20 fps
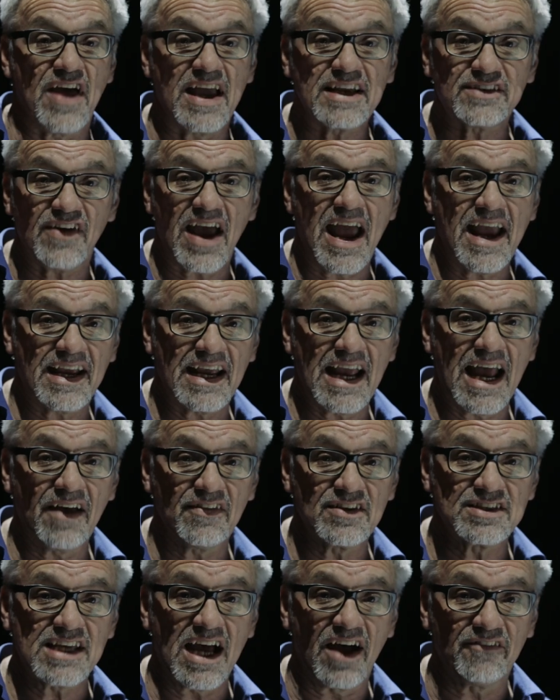Thanks for hanging
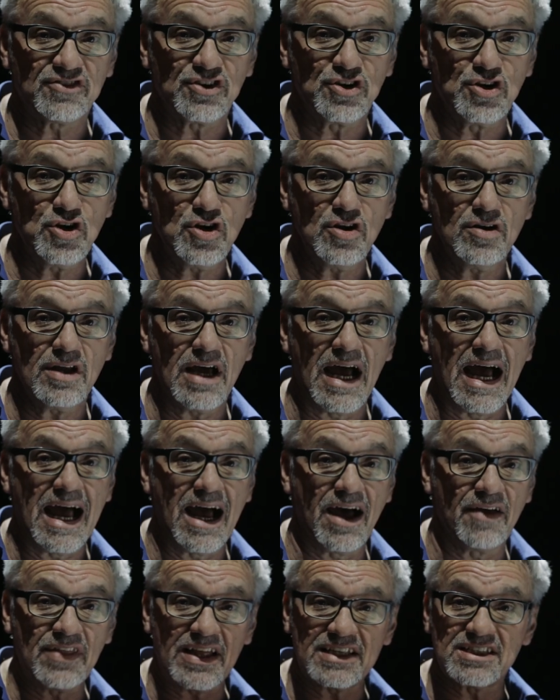out this afternoon.
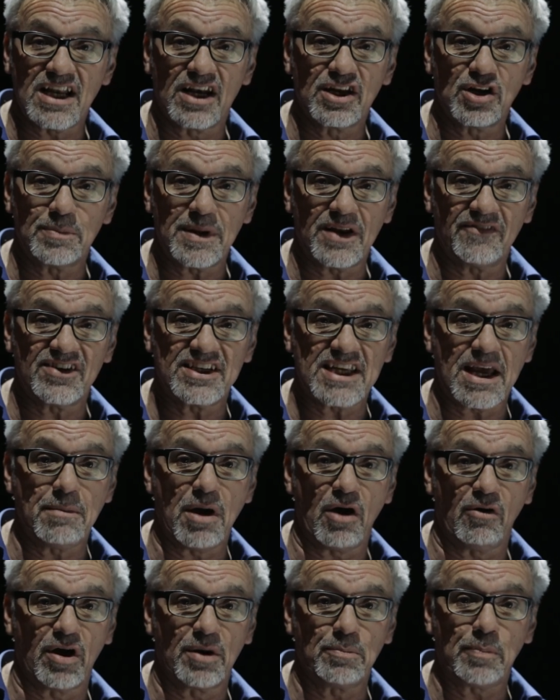That's a little bit of a
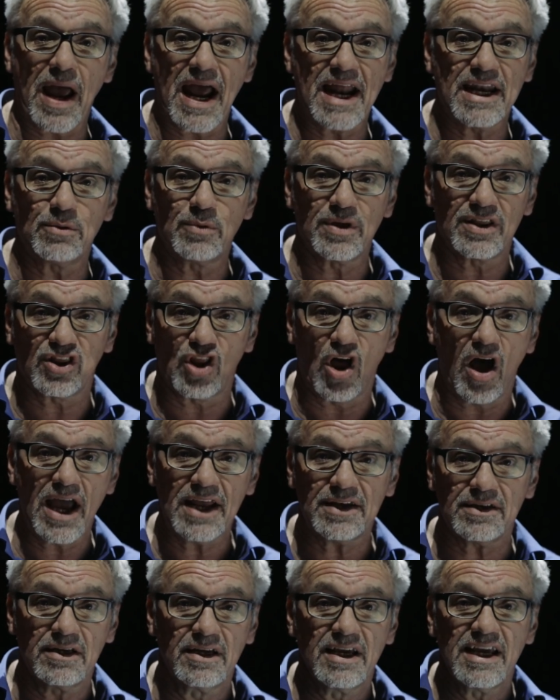demo on painting with
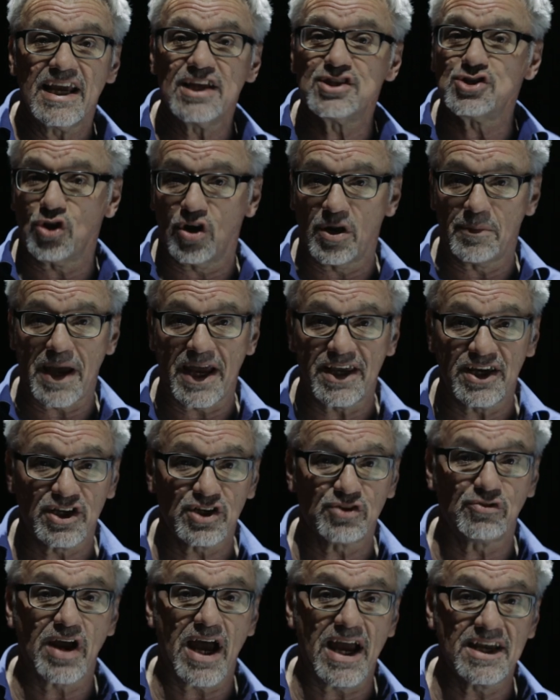light. It's all about your
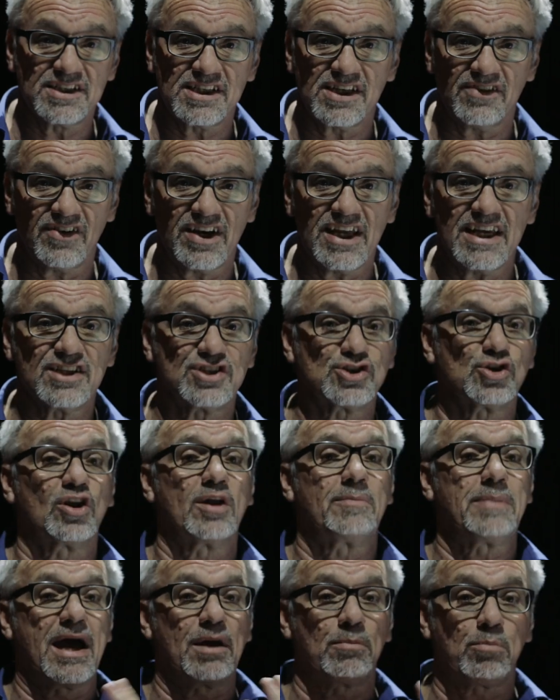creativity. It's
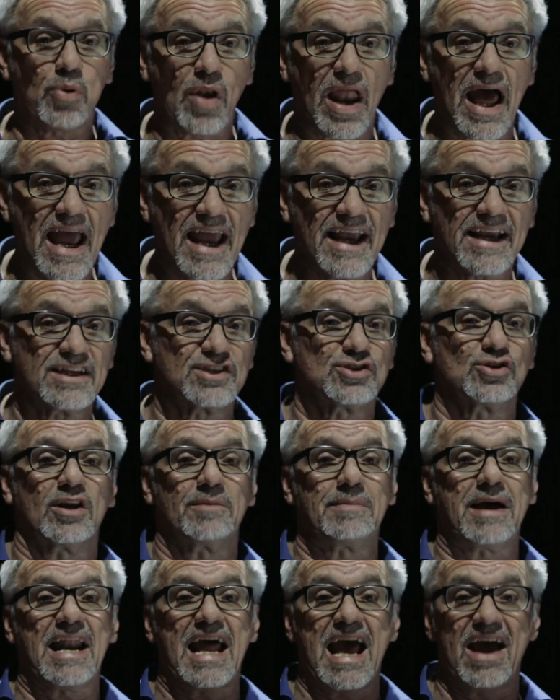all about playing. It's all
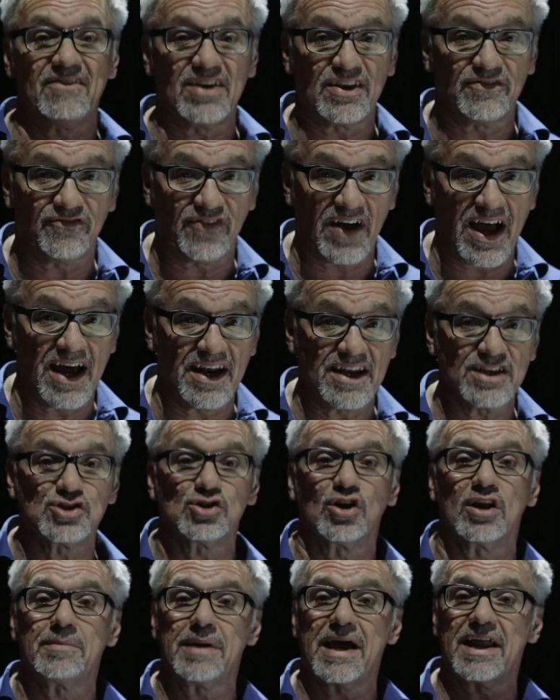about having fun.
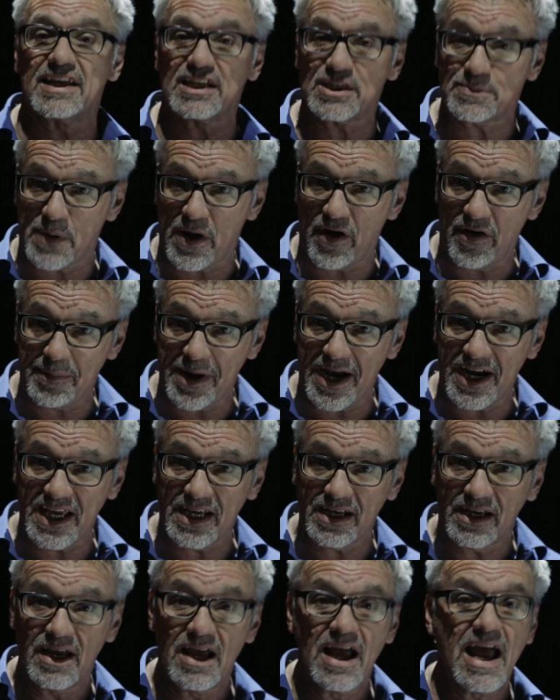It's all about
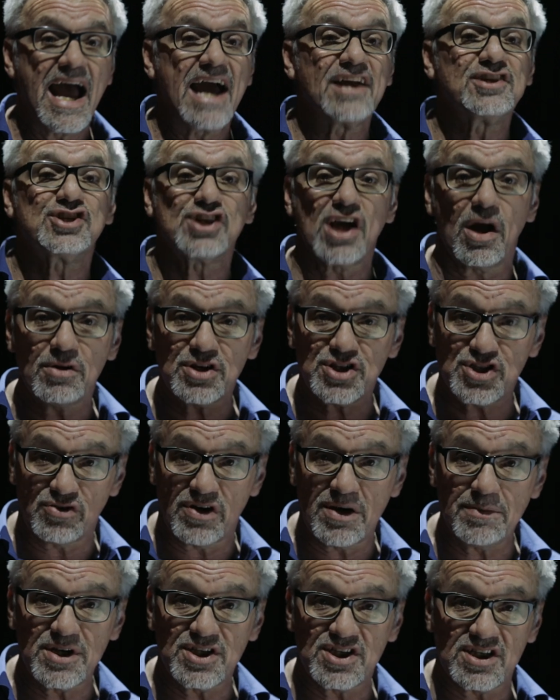experimenting. And show us
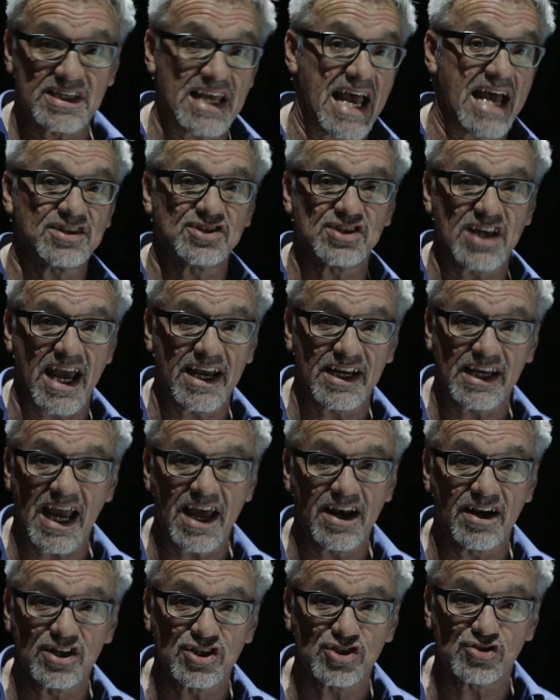your images.
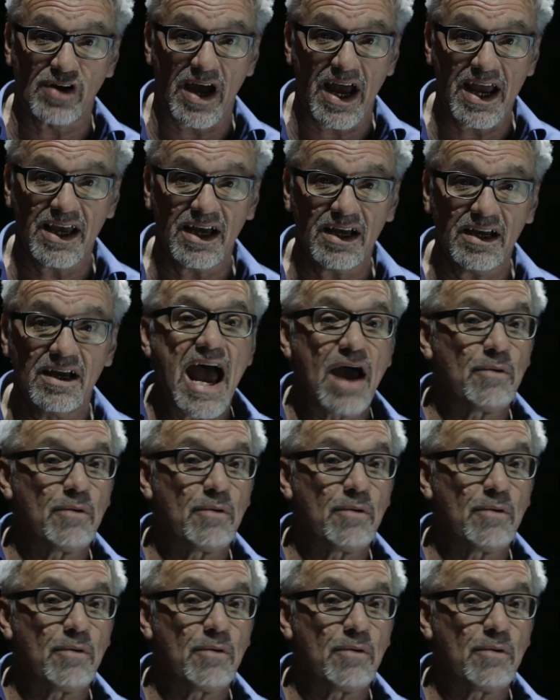#CanonAustralia.